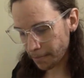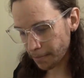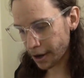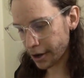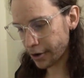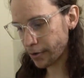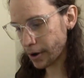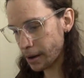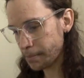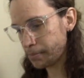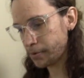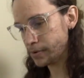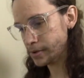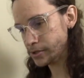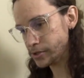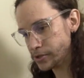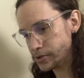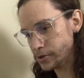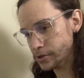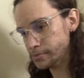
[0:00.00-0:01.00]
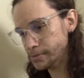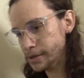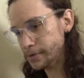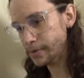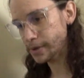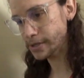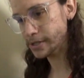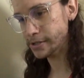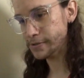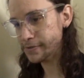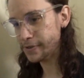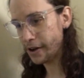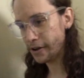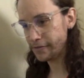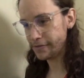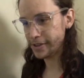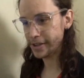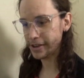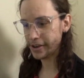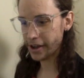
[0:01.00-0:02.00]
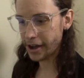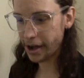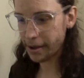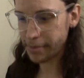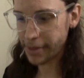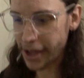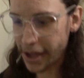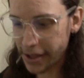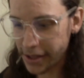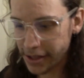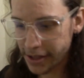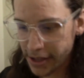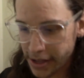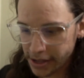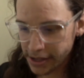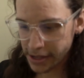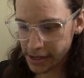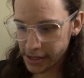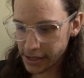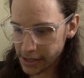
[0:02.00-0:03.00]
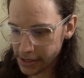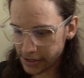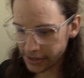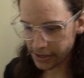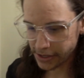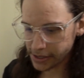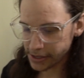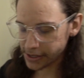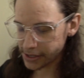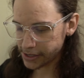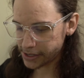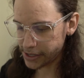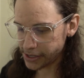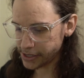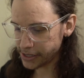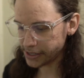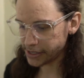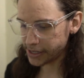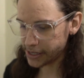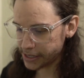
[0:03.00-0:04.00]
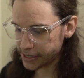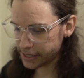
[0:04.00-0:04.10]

my grandpa once told me once he fought Vietnam that he, he,